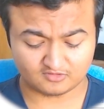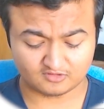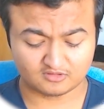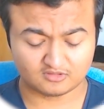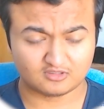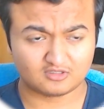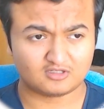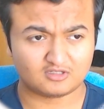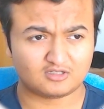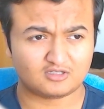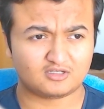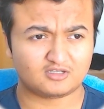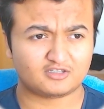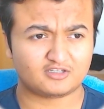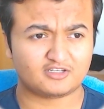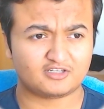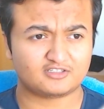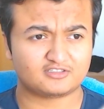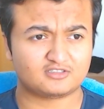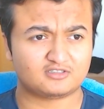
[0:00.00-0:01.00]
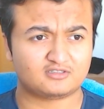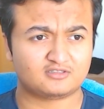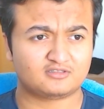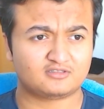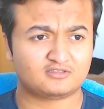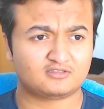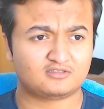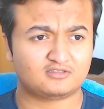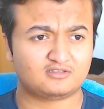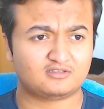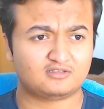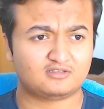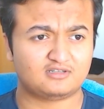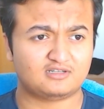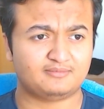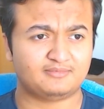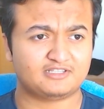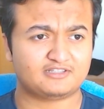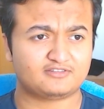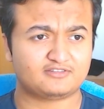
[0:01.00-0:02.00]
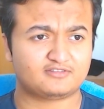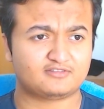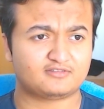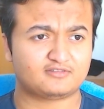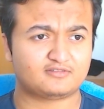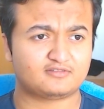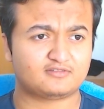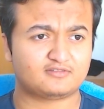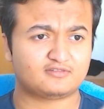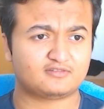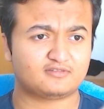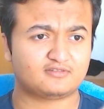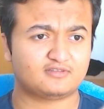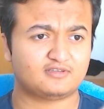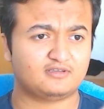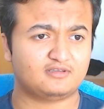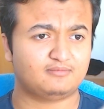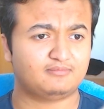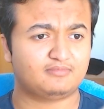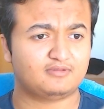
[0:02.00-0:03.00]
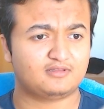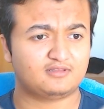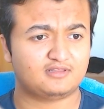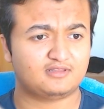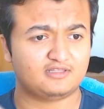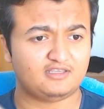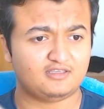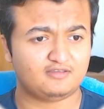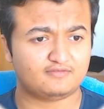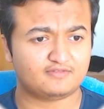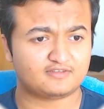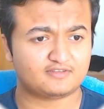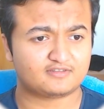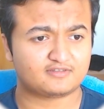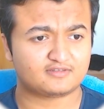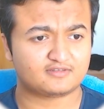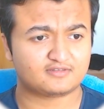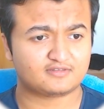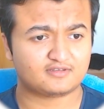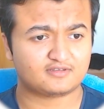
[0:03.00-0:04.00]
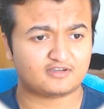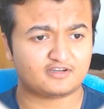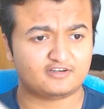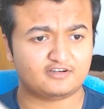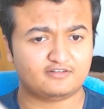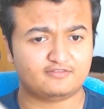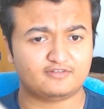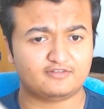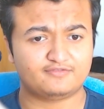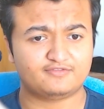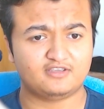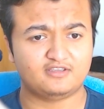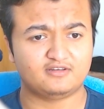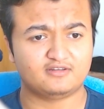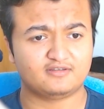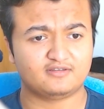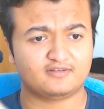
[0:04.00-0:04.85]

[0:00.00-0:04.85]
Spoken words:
connection limits. I believe is 115.